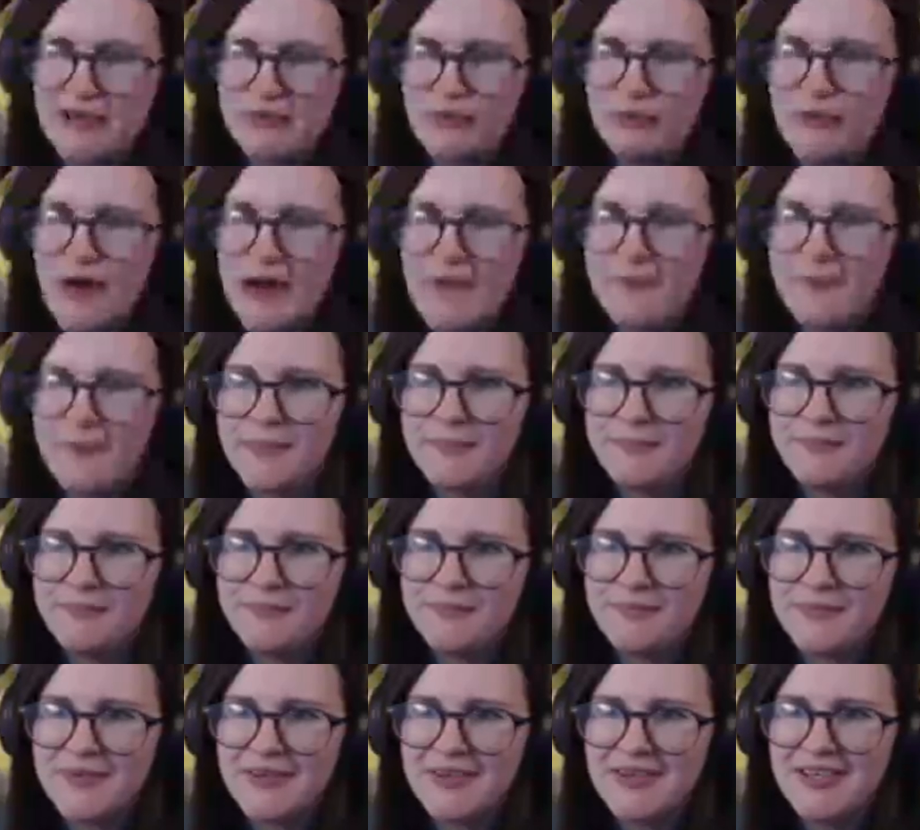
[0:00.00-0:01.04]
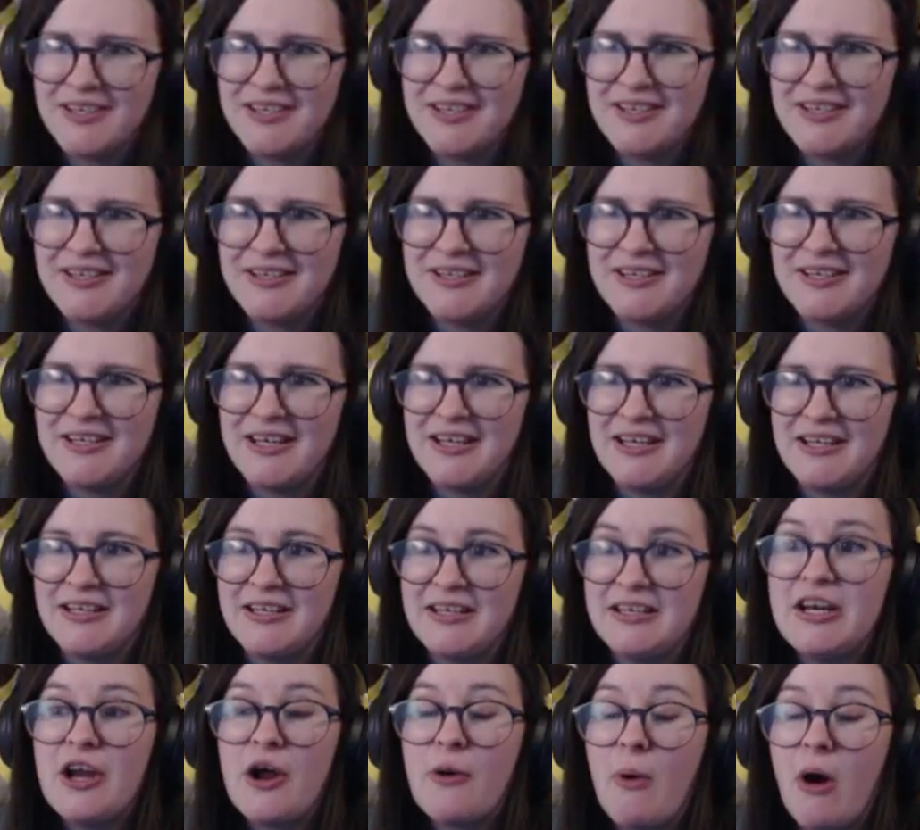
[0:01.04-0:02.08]
Rip.
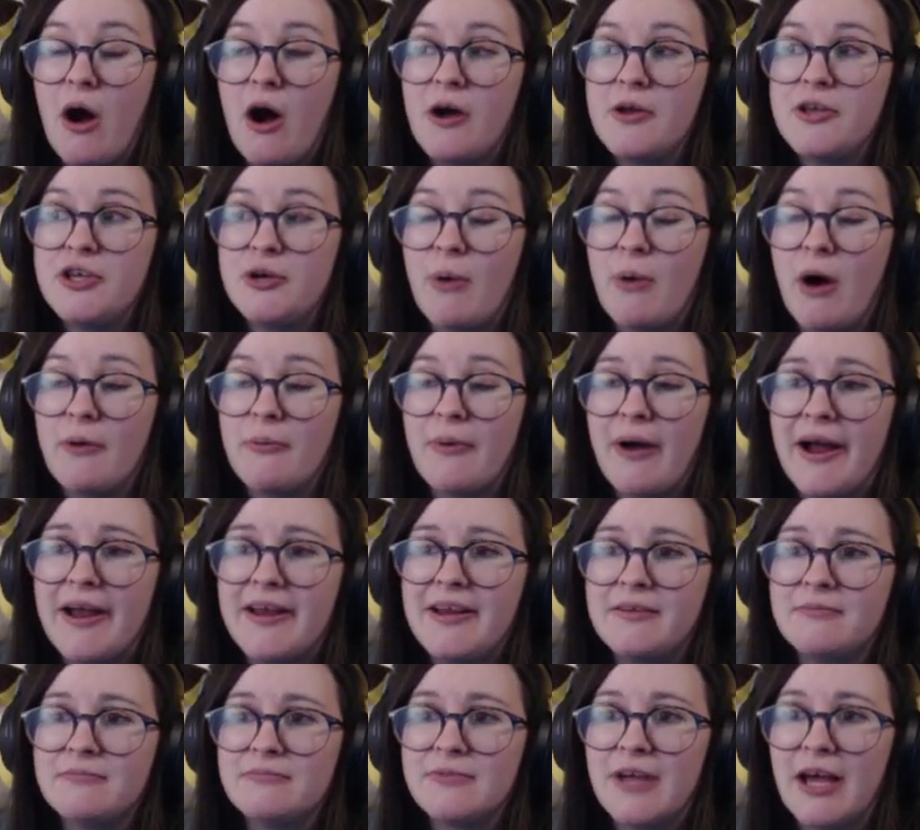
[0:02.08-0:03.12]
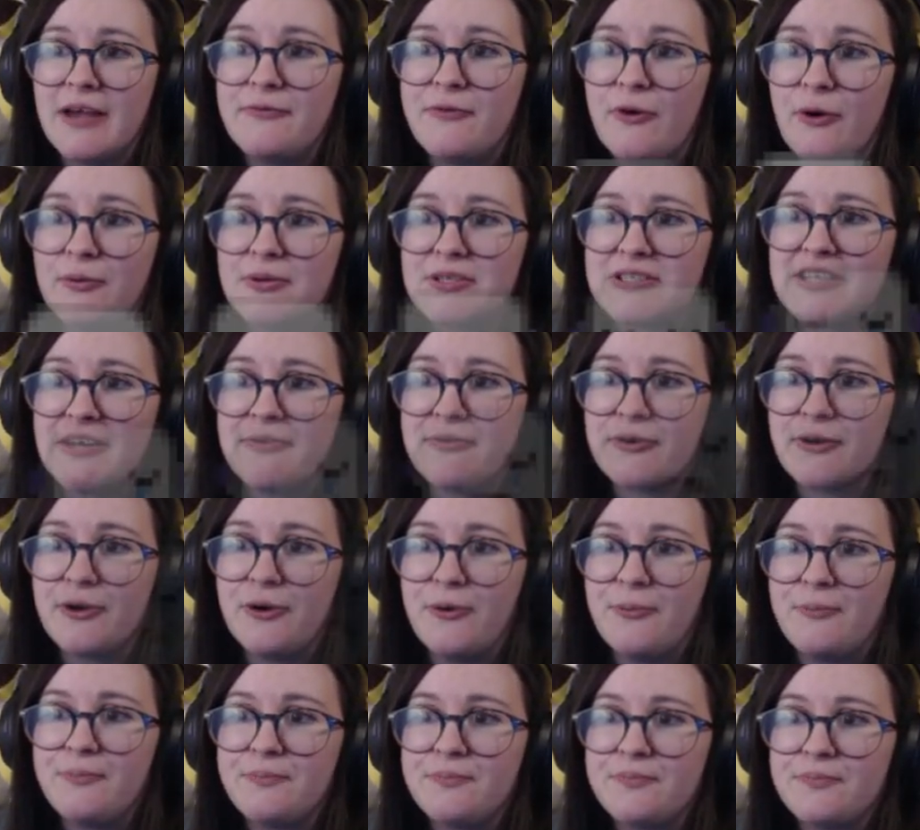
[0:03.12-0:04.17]
You know what? You are right. Night four is
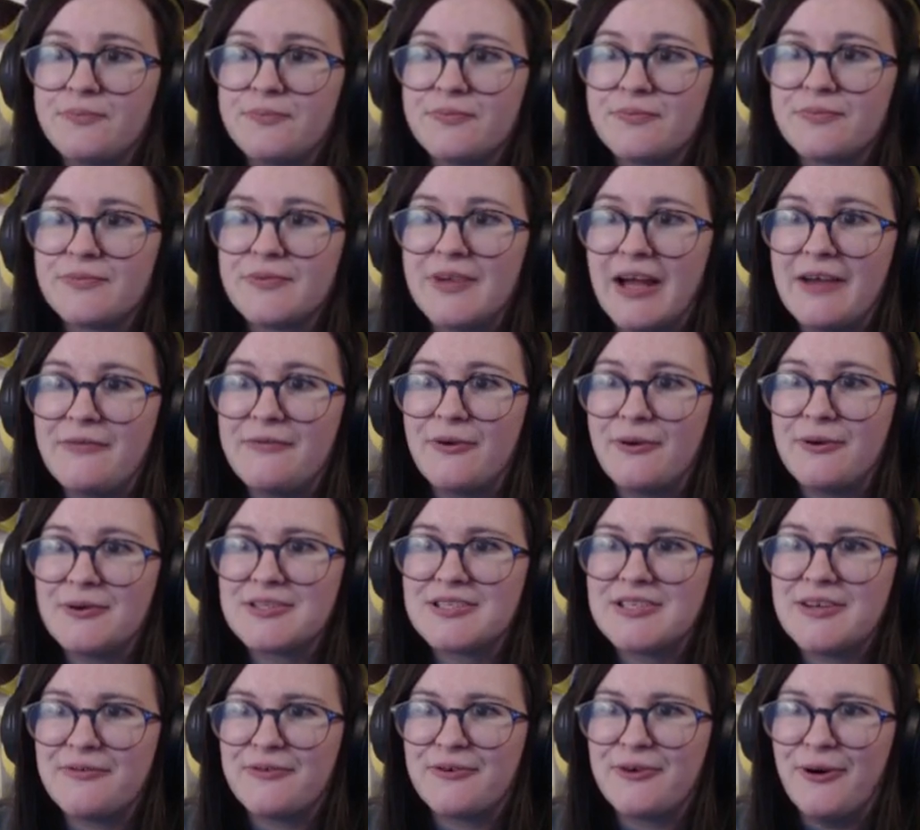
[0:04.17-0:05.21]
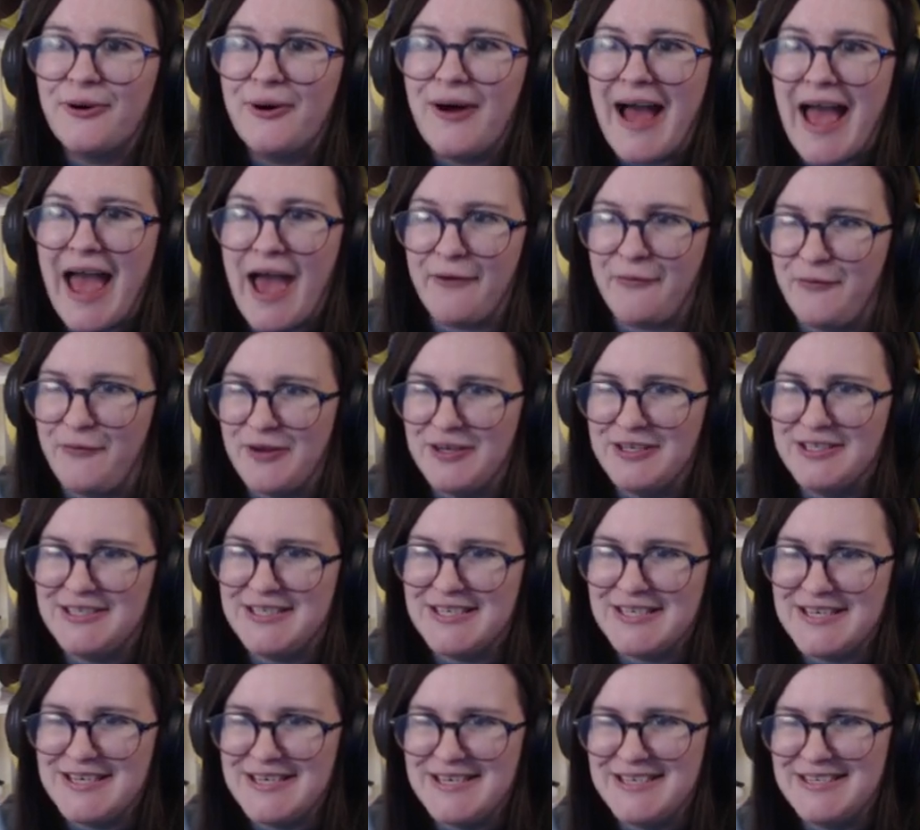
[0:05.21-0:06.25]
difficult. Night four is difficult. F
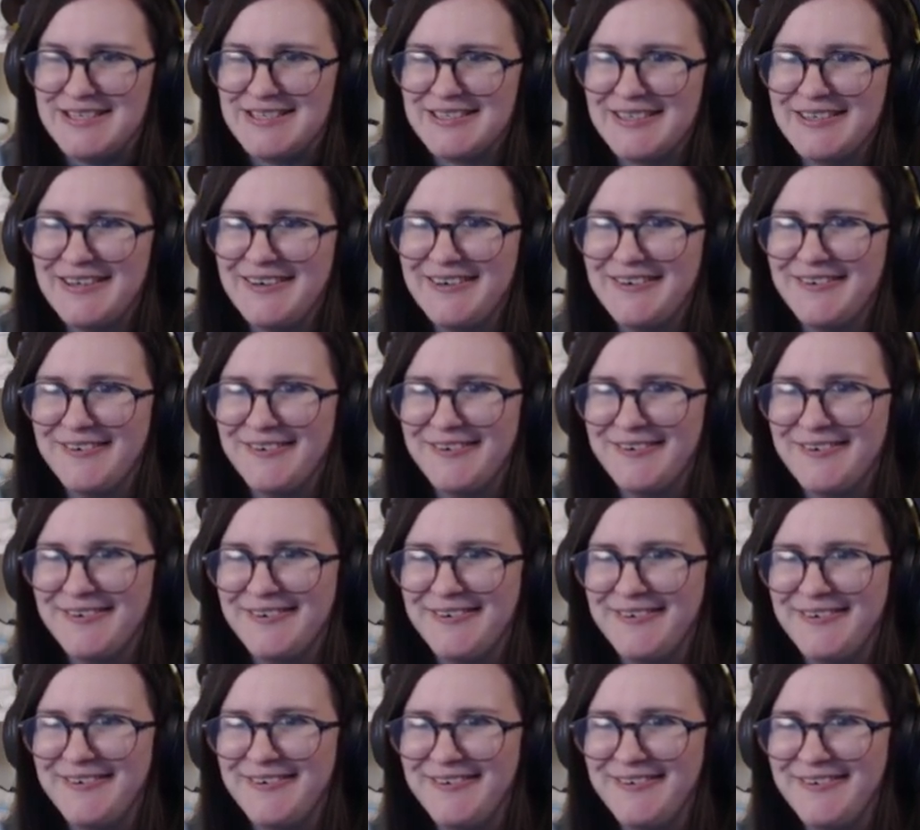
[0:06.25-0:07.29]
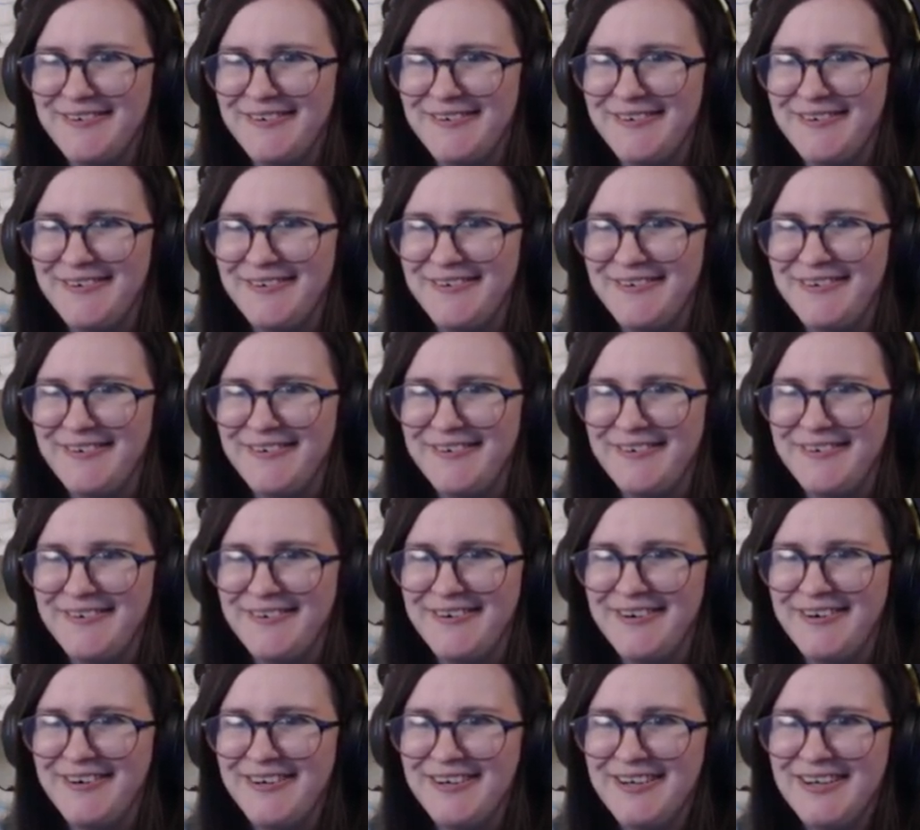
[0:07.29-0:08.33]
indeed. Oh,
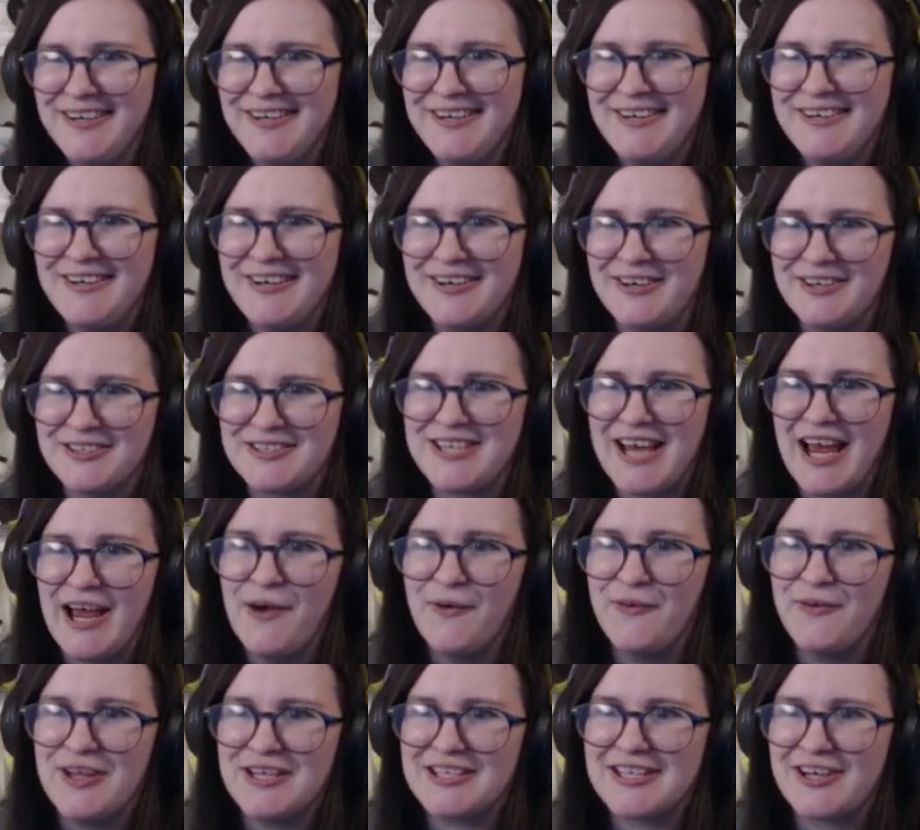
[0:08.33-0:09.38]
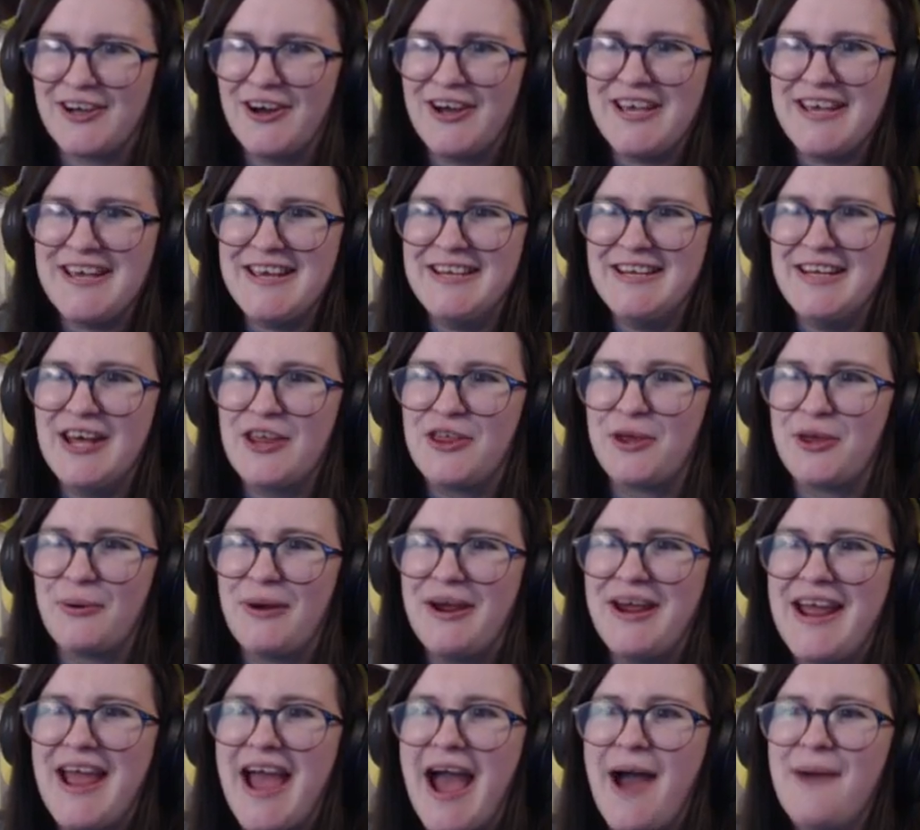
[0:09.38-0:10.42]
a good title for this. I got eaten at
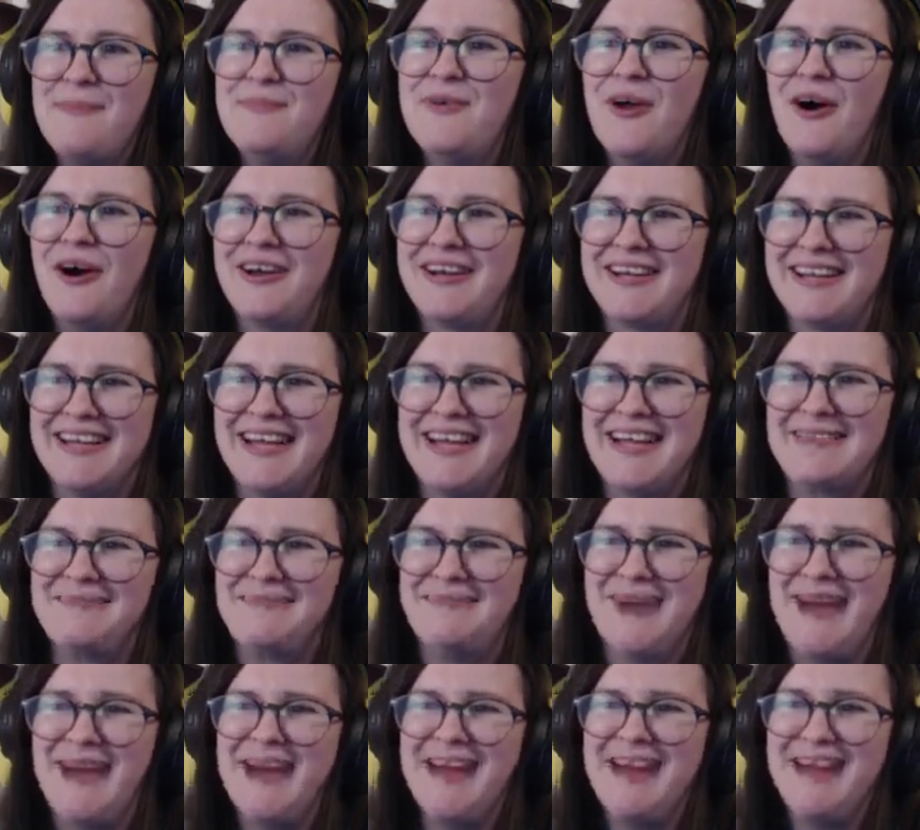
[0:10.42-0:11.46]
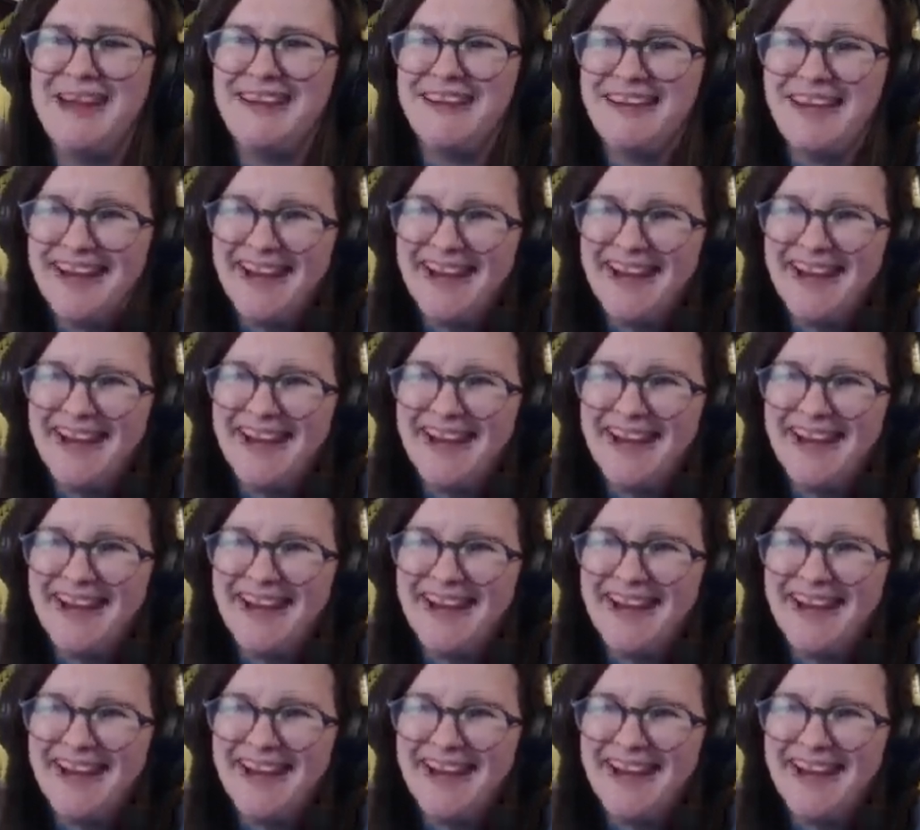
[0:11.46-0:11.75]
3 and not clickbait.